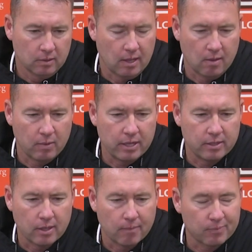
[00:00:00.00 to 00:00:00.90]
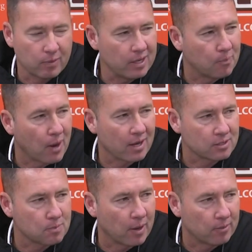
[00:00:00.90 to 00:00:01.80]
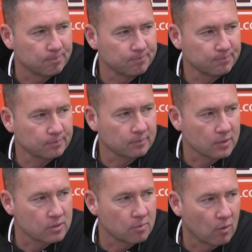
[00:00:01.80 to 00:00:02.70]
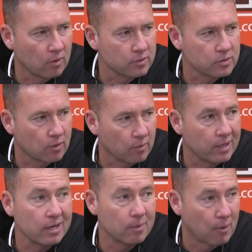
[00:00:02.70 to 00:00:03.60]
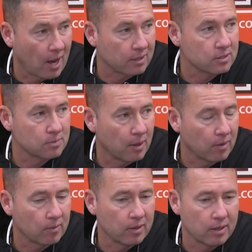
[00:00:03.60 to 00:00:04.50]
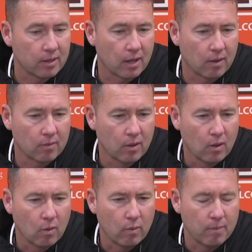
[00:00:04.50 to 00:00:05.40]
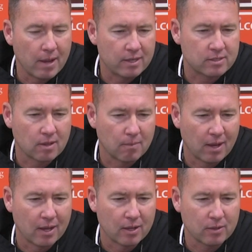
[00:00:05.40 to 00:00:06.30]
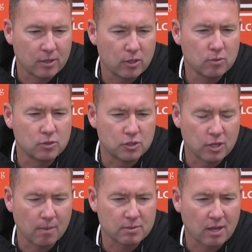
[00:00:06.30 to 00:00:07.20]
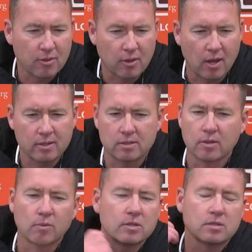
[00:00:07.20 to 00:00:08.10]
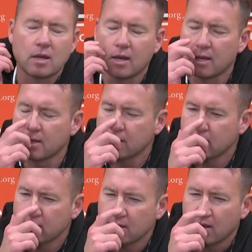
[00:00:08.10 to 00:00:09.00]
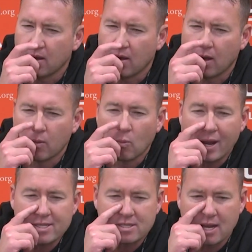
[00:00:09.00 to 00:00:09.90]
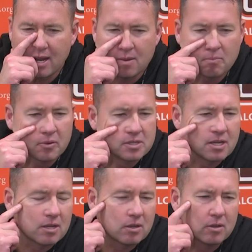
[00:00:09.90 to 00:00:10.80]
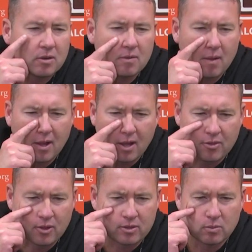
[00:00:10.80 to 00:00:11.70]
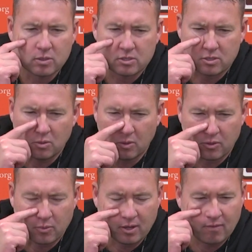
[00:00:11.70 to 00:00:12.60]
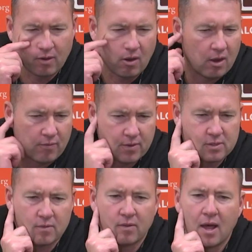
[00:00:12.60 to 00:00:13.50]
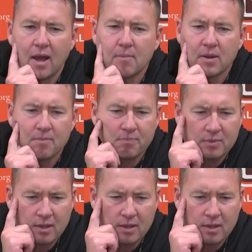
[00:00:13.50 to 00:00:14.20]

we need to practice better is the moral of the story. We need to practice better. And we made some huge jumps, I thought. There was, on Wednesday in particular, I thought there was two or three of our offensive linemen